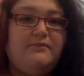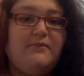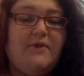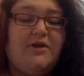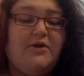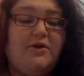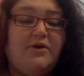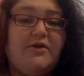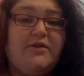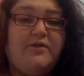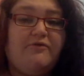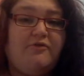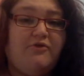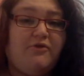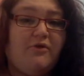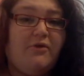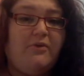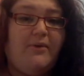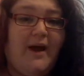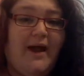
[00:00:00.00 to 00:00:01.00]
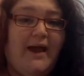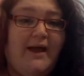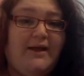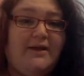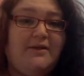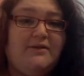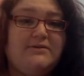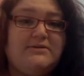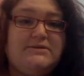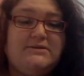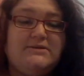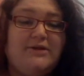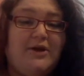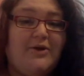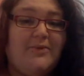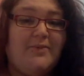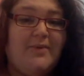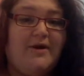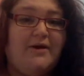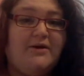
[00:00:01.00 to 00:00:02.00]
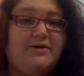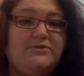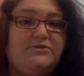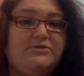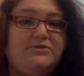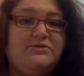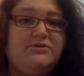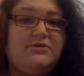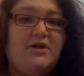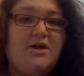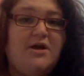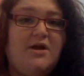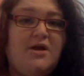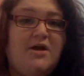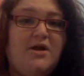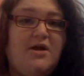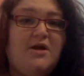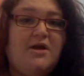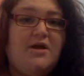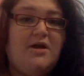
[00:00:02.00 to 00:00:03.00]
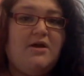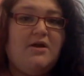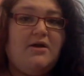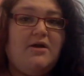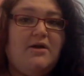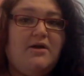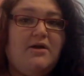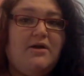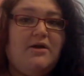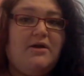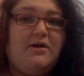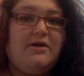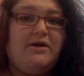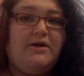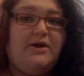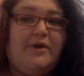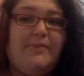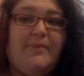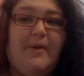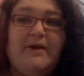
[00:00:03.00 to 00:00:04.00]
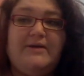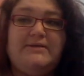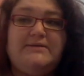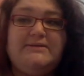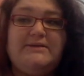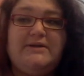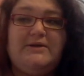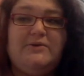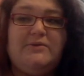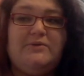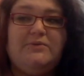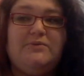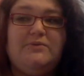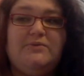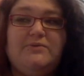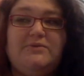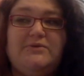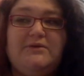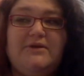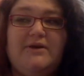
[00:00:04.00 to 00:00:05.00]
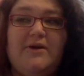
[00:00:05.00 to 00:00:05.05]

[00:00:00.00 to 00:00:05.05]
you know, I threw away so much, you know, but I still, you